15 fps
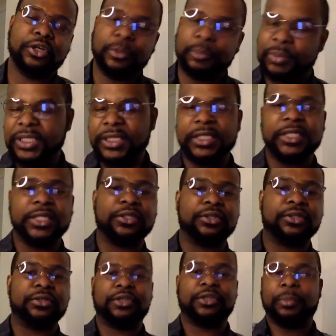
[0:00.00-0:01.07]
completely
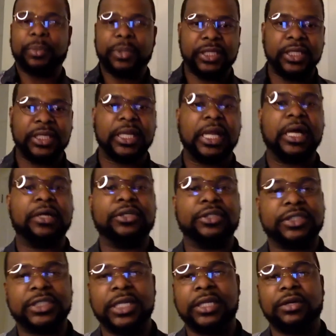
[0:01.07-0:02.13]
digital, you're completely cloud, you're
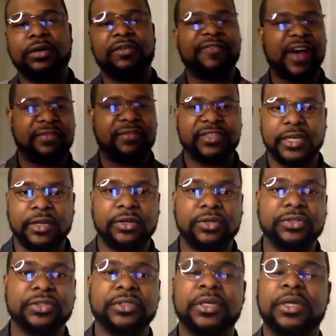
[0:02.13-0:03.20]
selling on 5
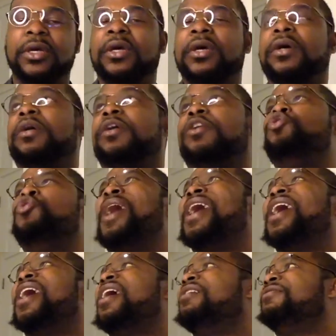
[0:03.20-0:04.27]
channels, you
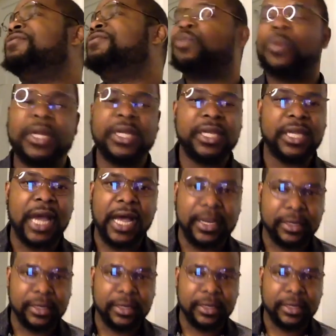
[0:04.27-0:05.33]
have 20
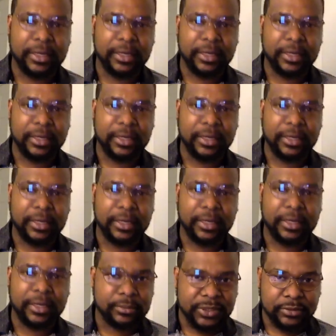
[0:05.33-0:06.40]
items, right? Let's say,
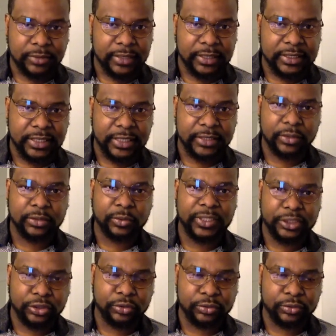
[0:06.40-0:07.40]
or 20 SKUs,